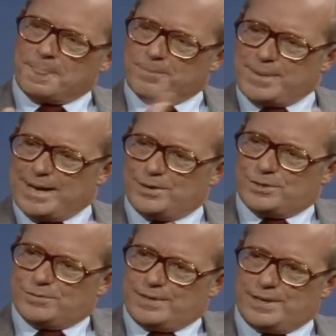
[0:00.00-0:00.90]
the
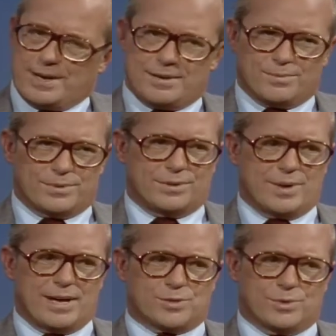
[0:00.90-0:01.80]
patterns are varied. I would,
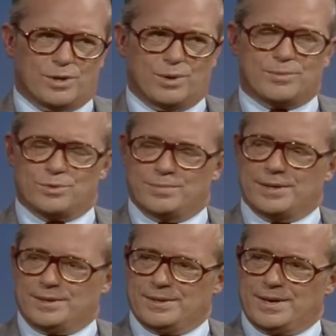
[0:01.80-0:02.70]
grants would go up to a
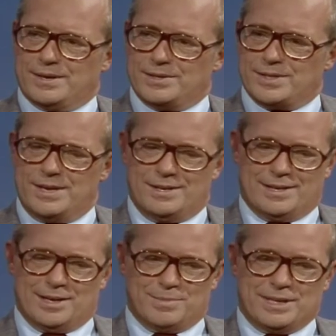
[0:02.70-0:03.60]
million dollars
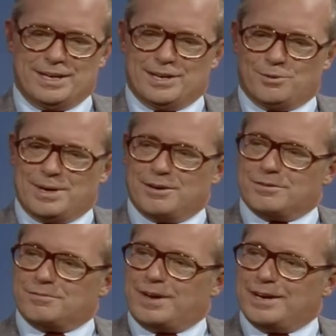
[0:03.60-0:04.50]
and begin
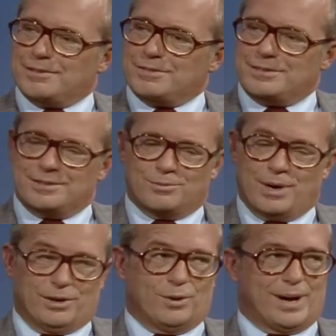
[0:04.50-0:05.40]
around five,
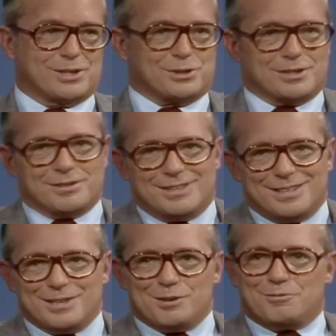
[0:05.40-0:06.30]
well, no, actually
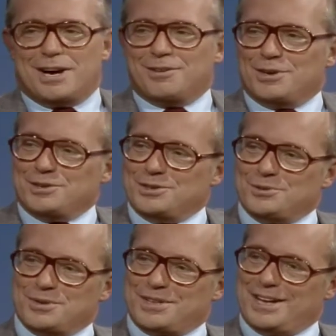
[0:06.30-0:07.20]
500
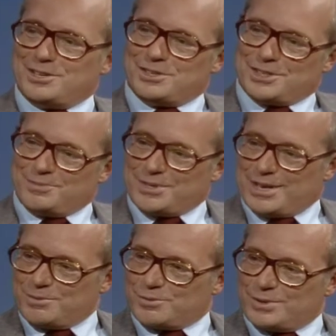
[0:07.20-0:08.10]
to 1,000
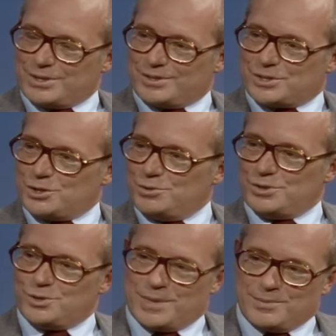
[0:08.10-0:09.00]
sometimes for a, a
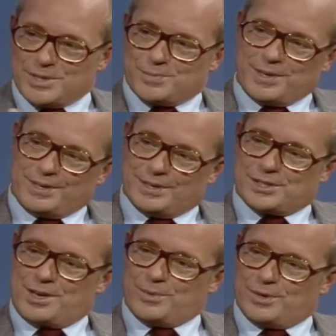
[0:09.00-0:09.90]
student who may be spending a
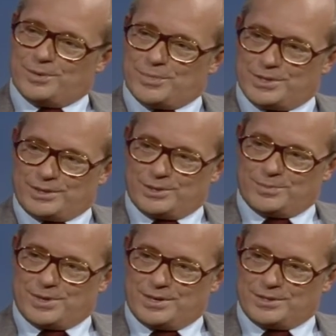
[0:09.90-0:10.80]
summer on a particular
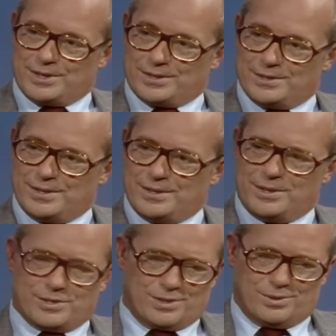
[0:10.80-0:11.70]
project.
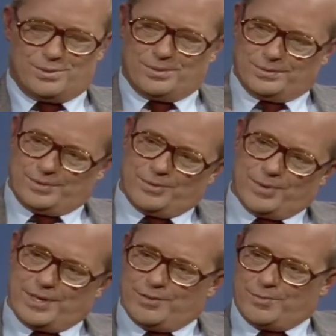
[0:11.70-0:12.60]
There's a whole
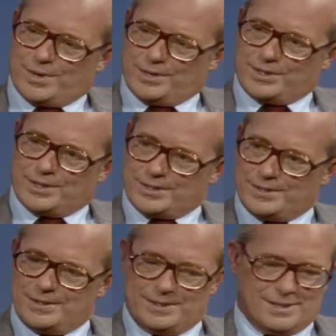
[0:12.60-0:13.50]
array of projects.
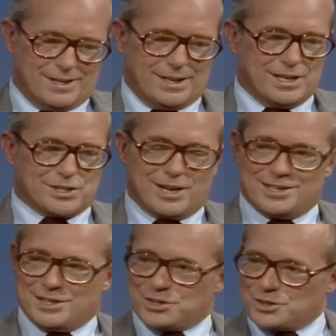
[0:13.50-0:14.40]
A
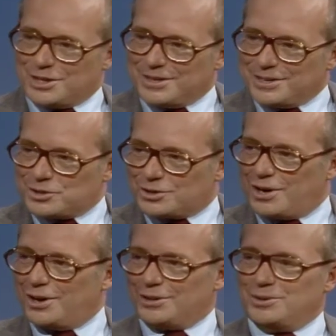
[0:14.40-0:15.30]
Hittite dictionary in
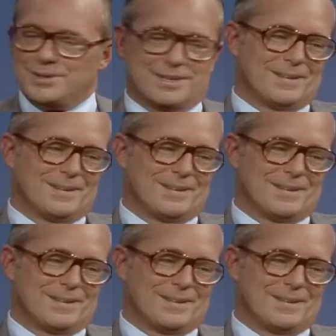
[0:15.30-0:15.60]
Chicago,